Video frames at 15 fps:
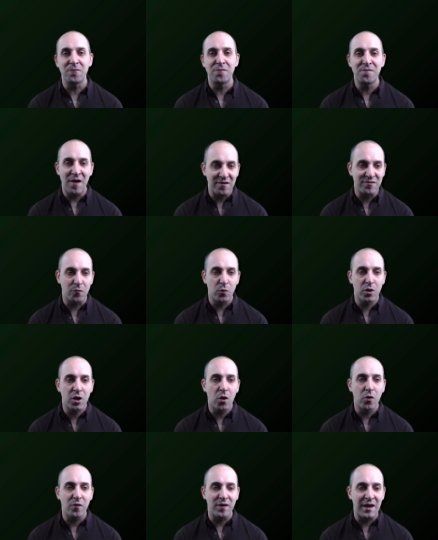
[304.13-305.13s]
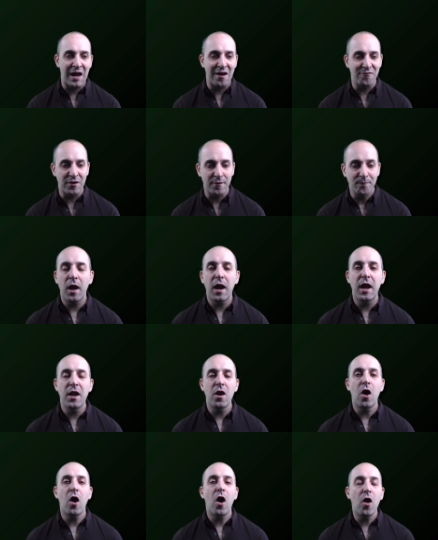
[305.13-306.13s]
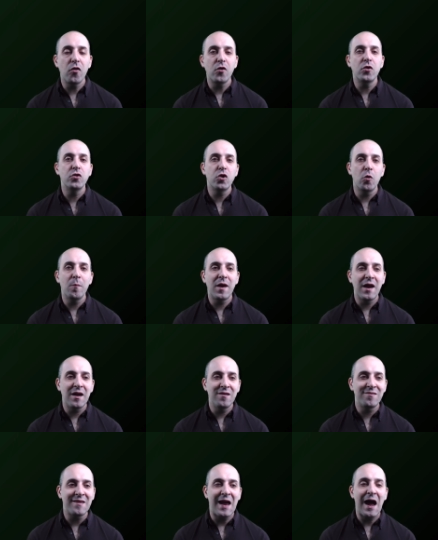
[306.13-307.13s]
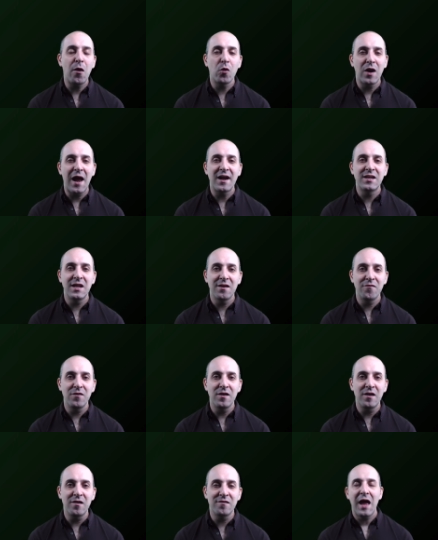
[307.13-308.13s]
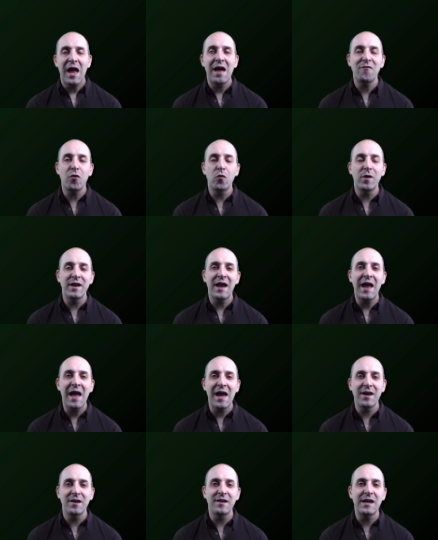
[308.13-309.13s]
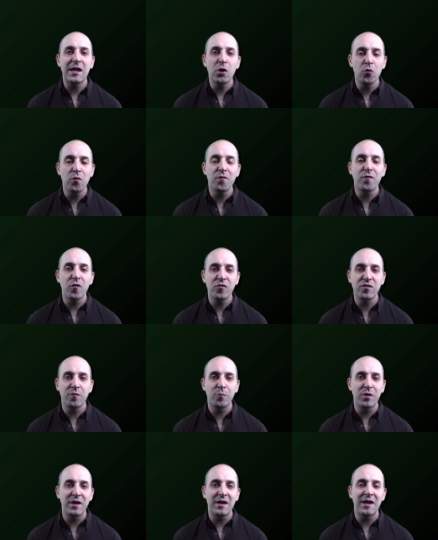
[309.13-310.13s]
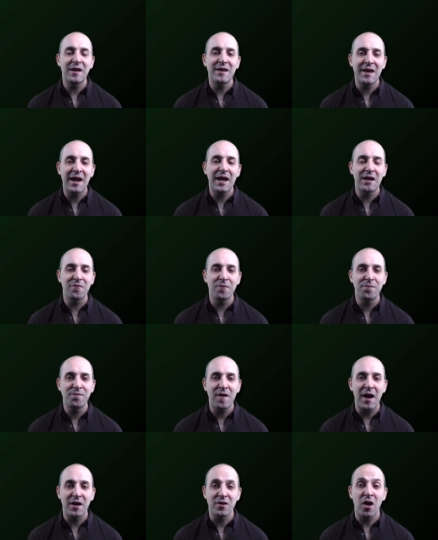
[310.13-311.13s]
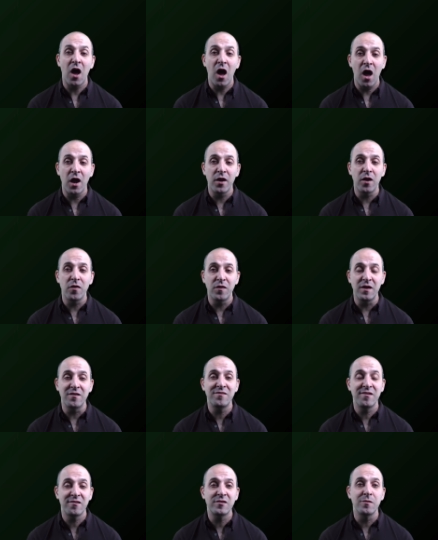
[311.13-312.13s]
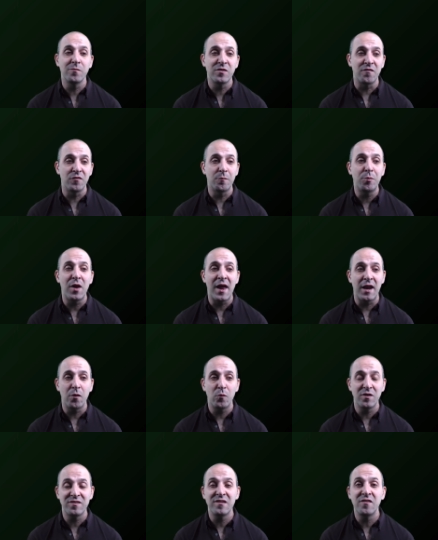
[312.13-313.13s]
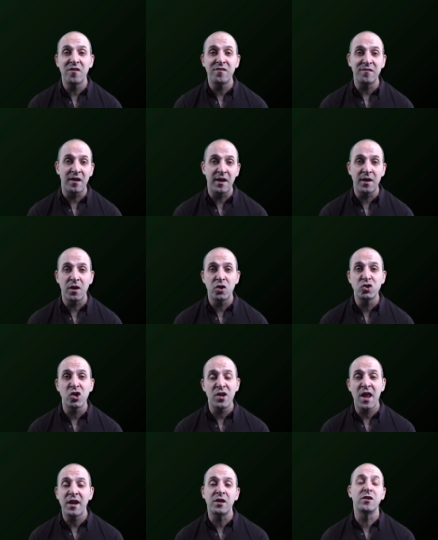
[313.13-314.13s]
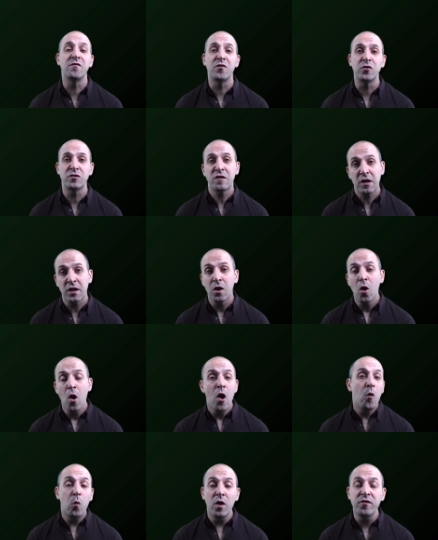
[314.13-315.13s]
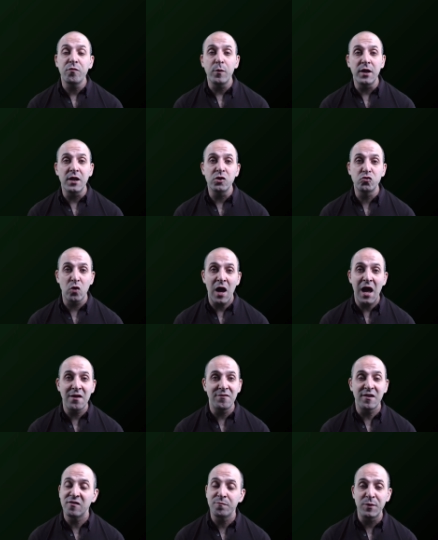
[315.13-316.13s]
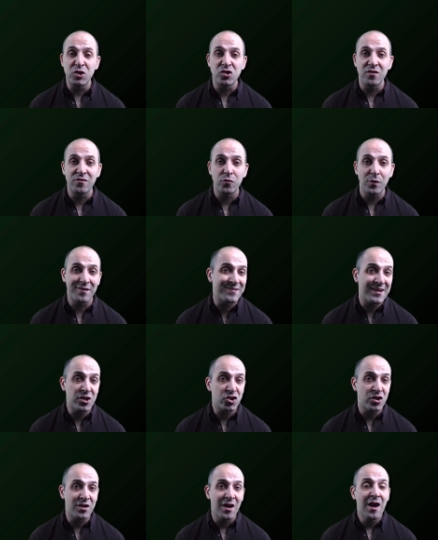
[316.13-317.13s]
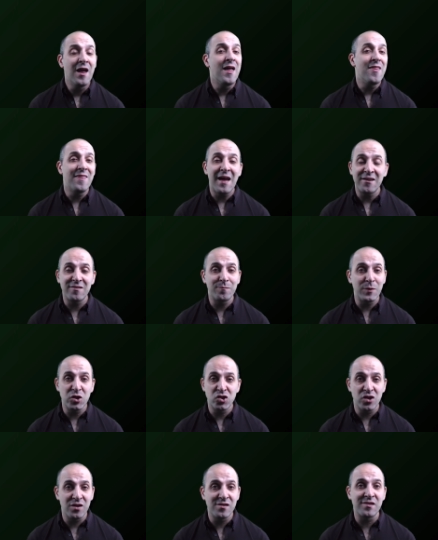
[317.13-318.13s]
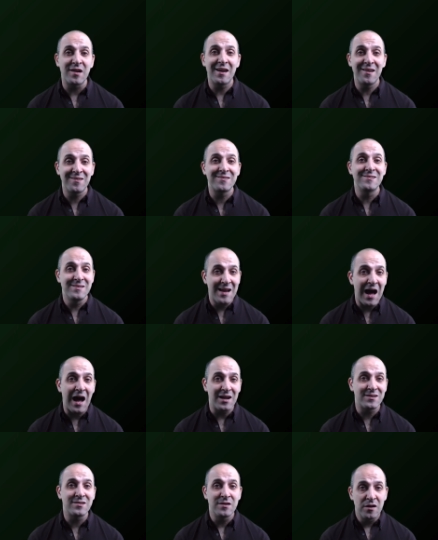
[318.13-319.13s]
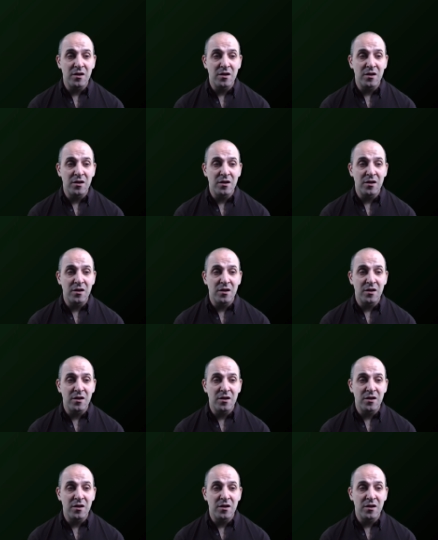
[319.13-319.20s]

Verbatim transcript: effects that we're currently having. In other domains, our activities have already had an irreversibly negative effect on the systems of the planet. We see this in genetic diversity. Once we drive a species to extinction, that species is not